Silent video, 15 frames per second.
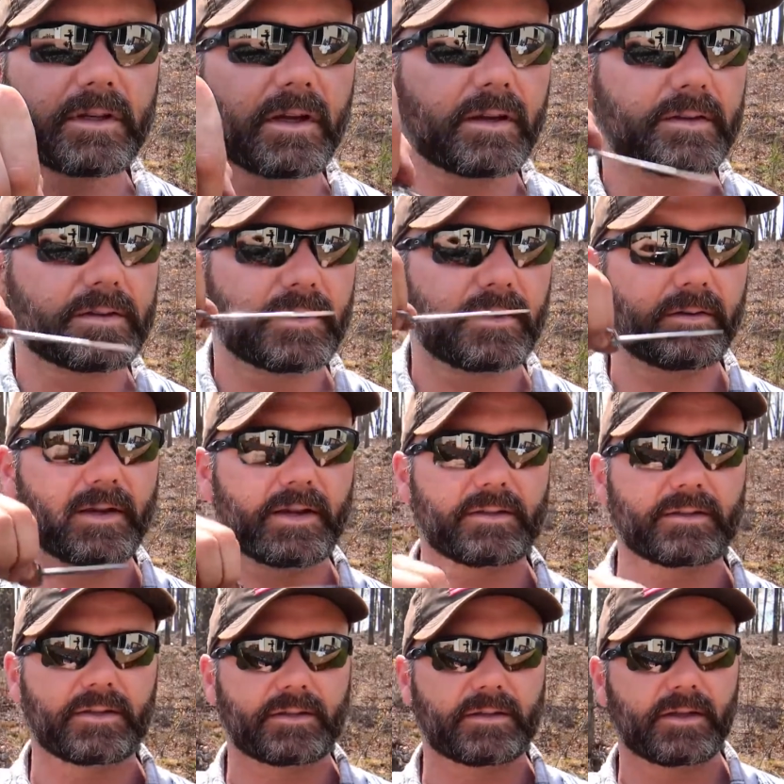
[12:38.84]
saw the So
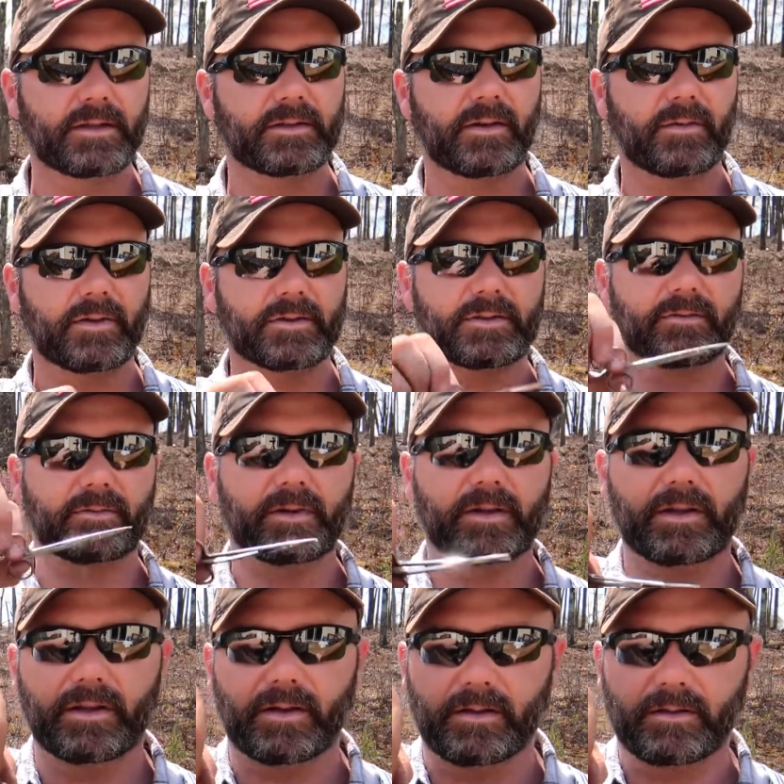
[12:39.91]
Easy seeds, I wasn't
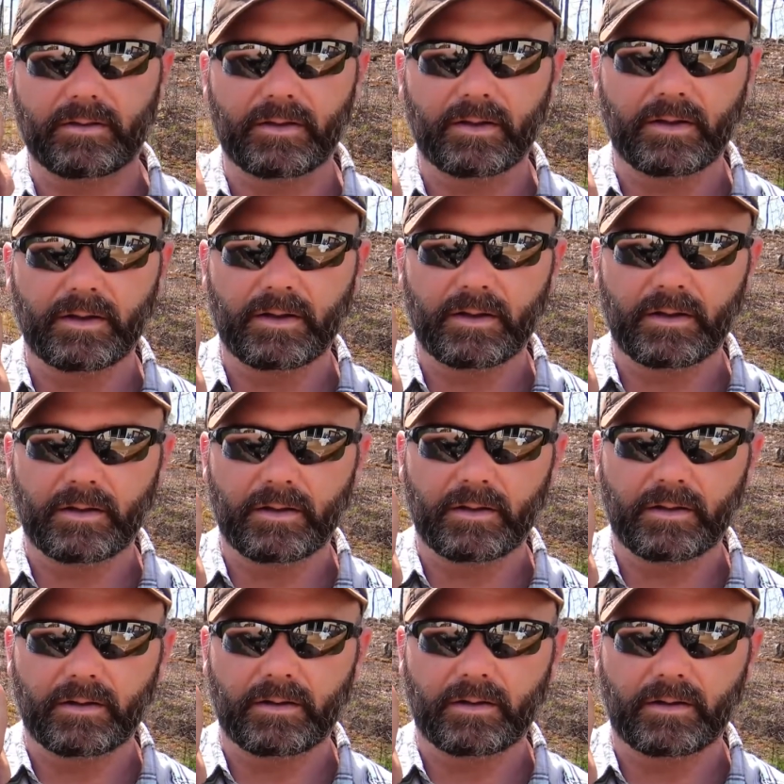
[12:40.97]
really a
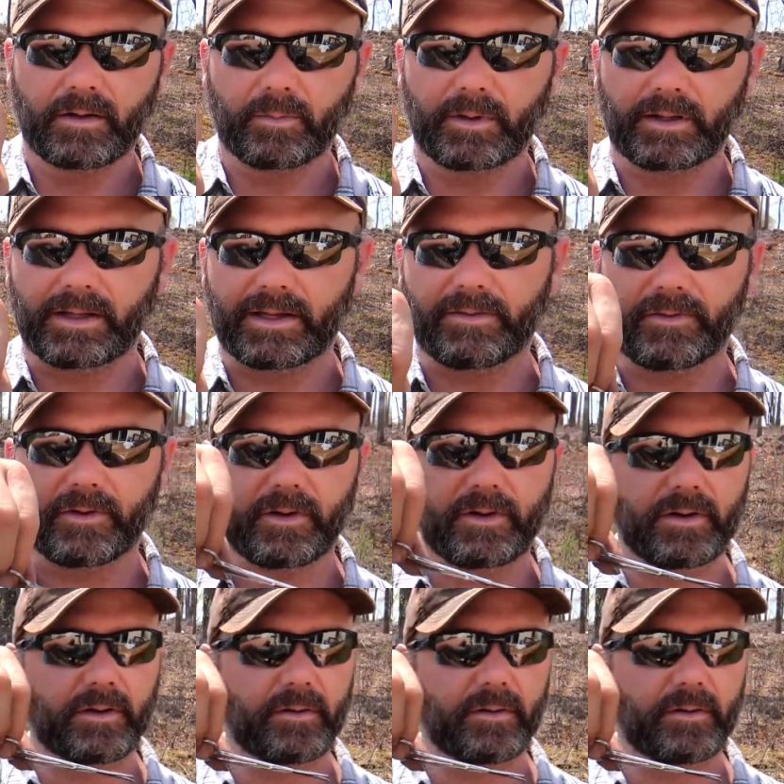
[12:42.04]
believer,